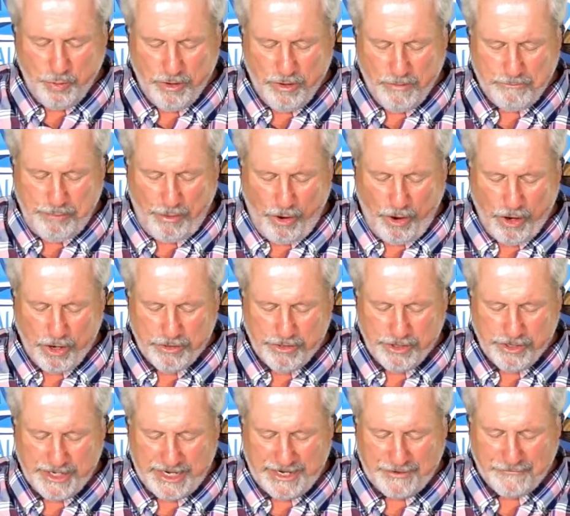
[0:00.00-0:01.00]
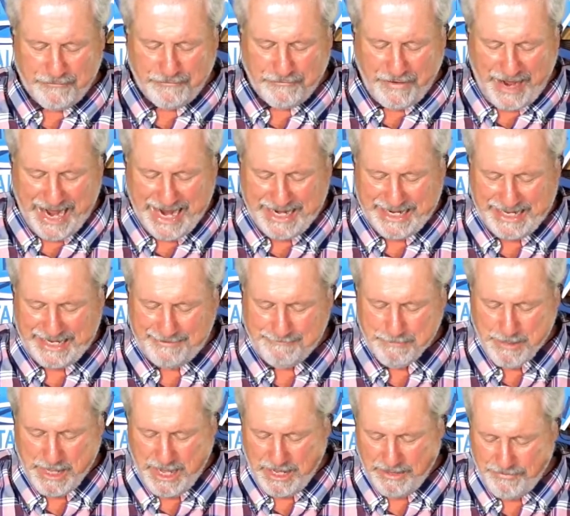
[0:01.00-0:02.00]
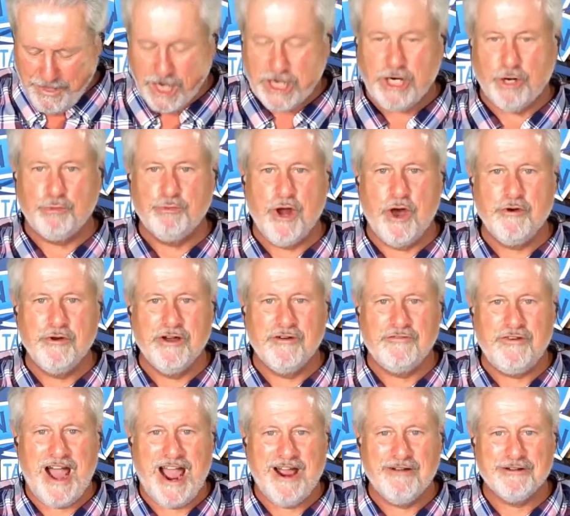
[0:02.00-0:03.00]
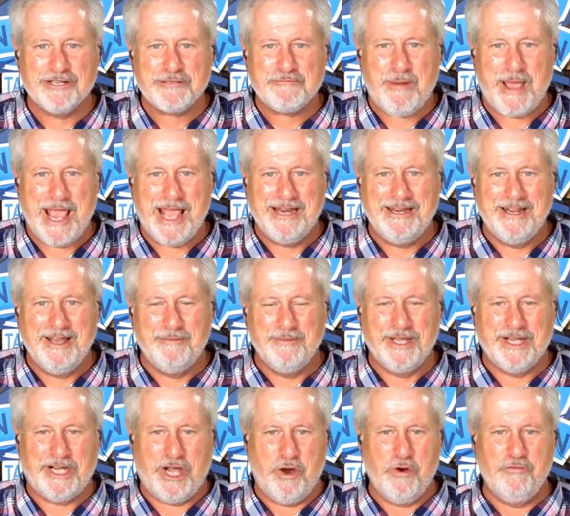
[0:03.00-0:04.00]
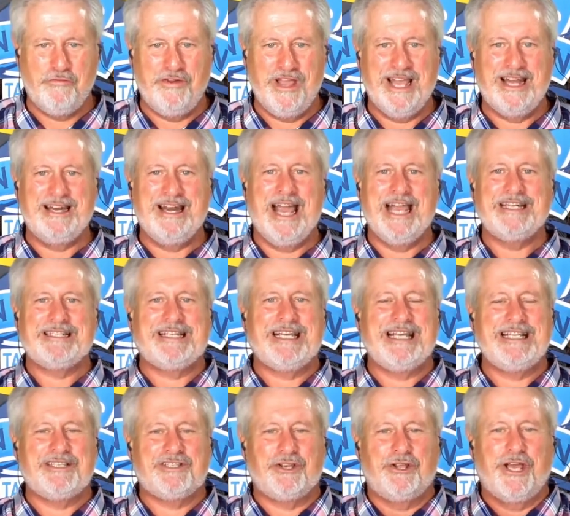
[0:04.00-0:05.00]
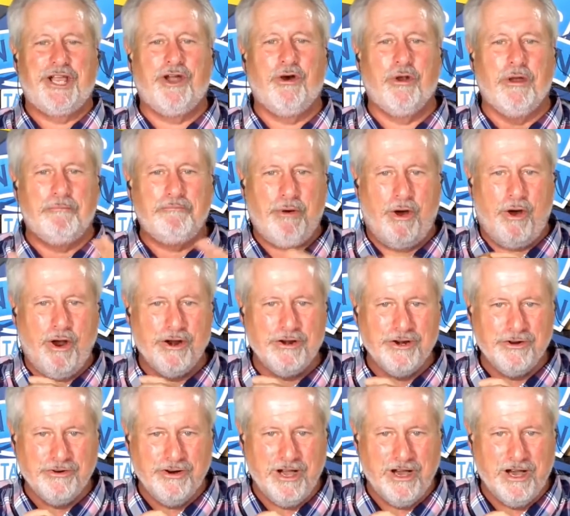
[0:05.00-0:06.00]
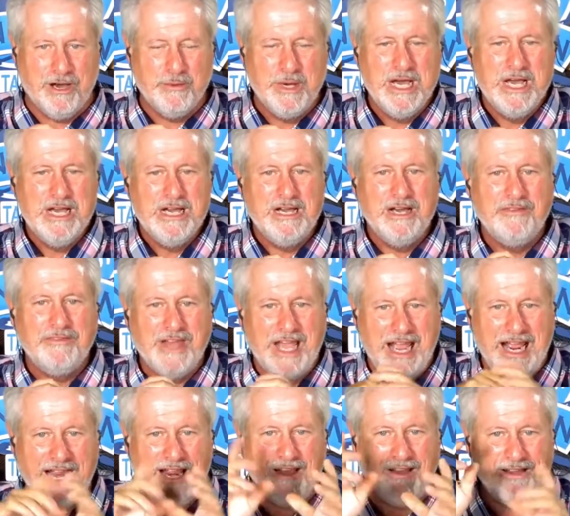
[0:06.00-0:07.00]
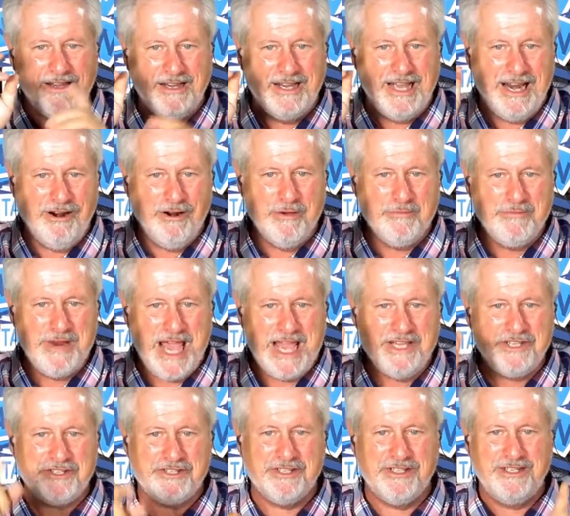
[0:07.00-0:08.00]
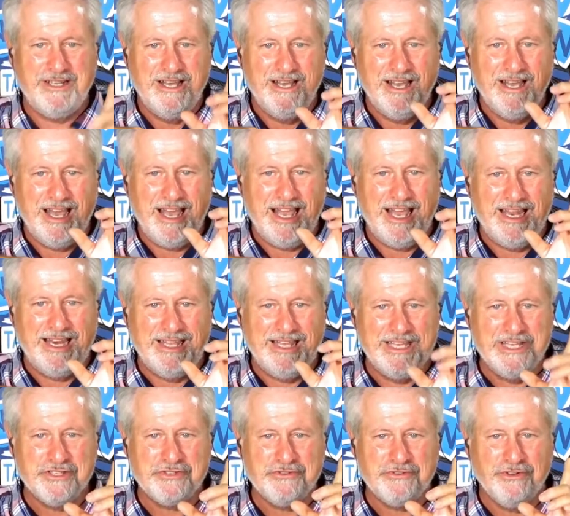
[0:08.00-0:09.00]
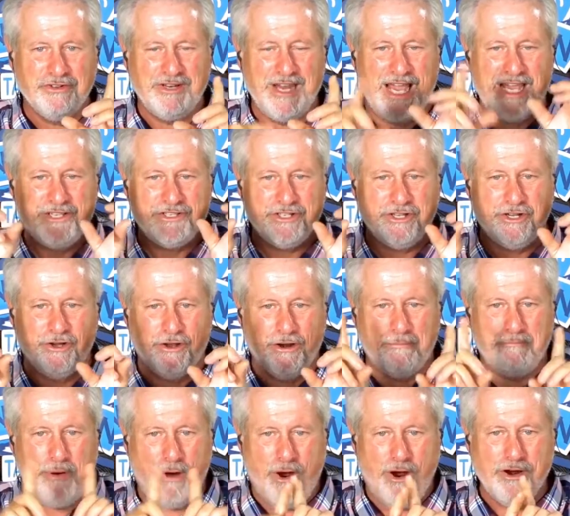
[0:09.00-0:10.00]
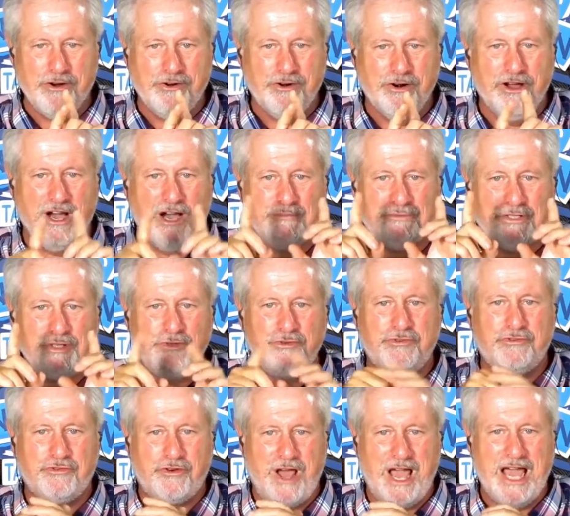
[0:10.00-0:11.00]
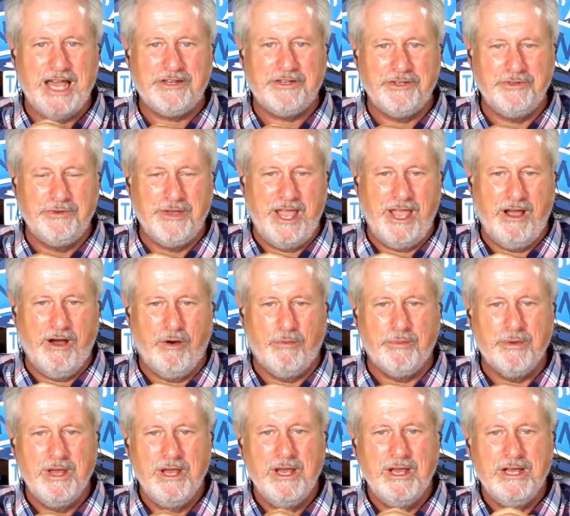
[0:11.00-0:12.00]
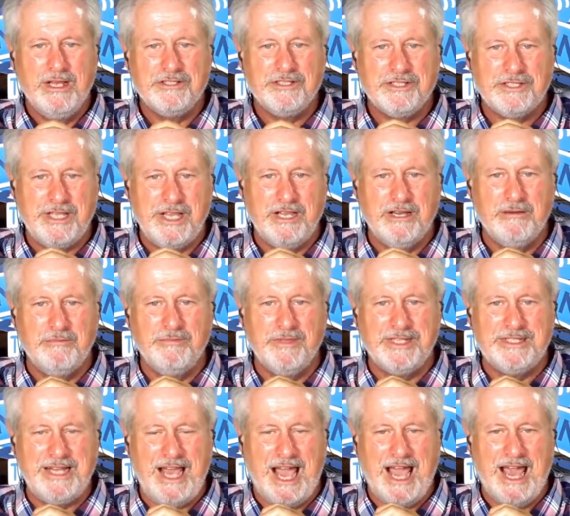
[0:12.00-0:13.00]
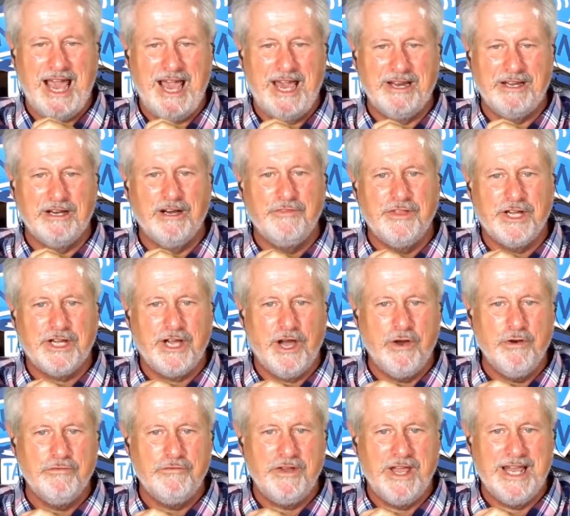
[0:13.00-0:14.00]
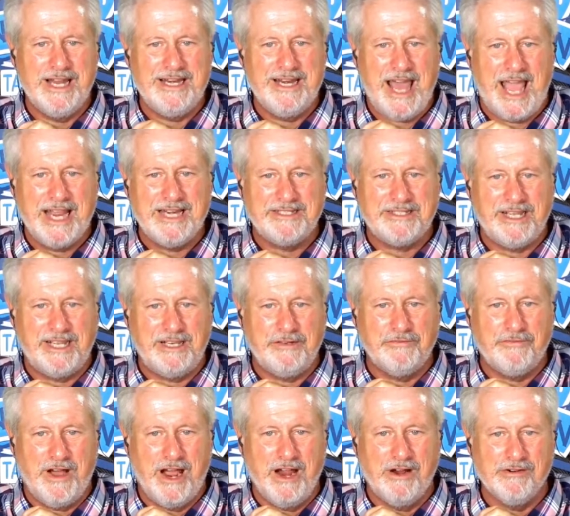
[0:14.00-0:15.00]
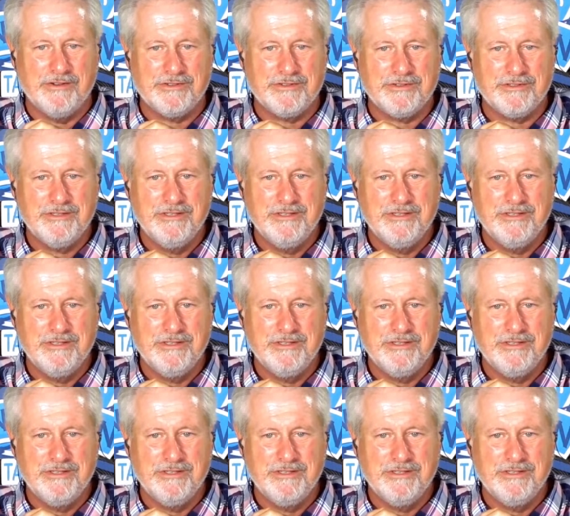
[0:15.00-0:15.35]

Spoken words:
partner in fighting the coronavirus pandemic, COVID-19. So they're going to partner up, the Arab nation and the Israel nation going to partner up to try to help stem the tide of the COVID-19 virus.